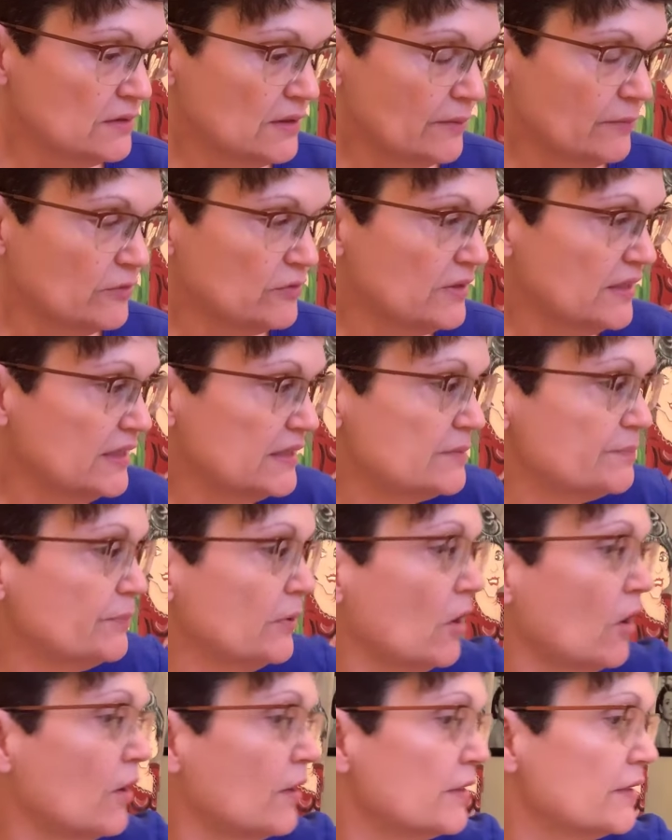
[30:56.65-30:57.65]
I'm going to get
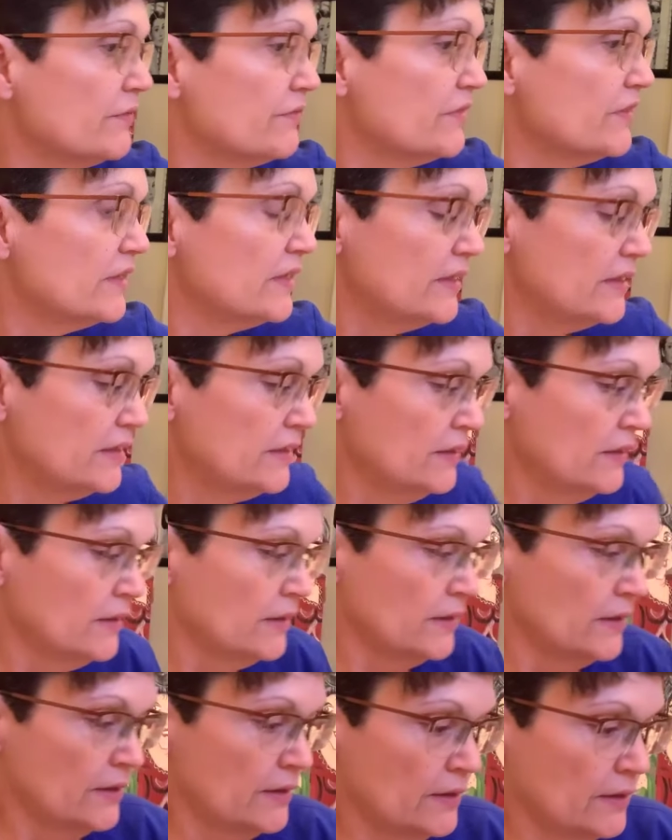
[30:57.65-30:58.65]
part of the
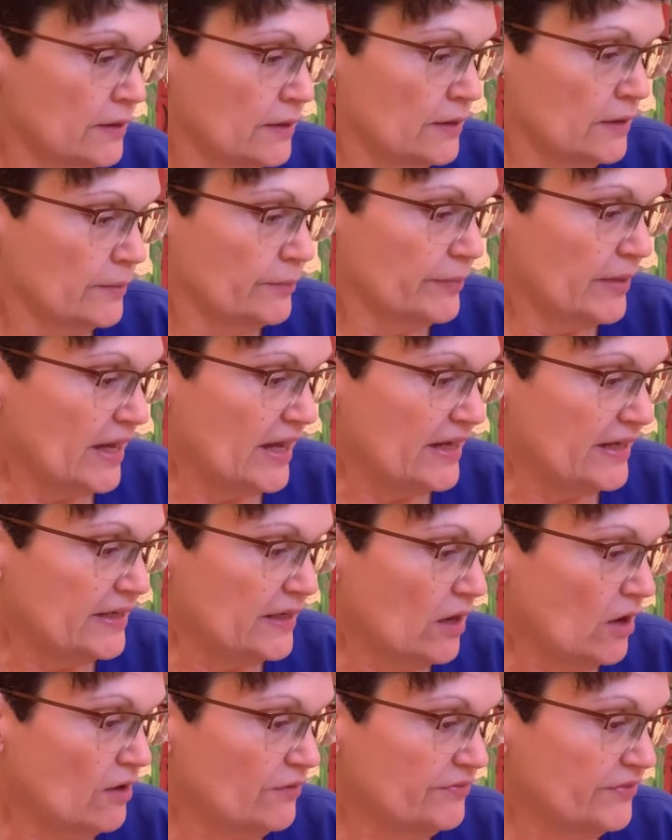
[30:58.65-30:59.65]

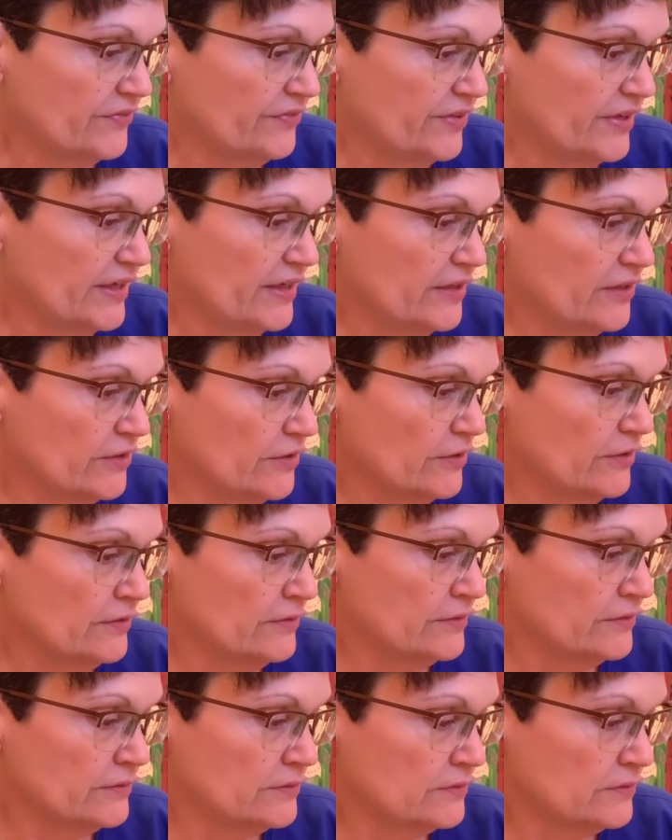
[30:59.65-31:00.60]
paint off of here.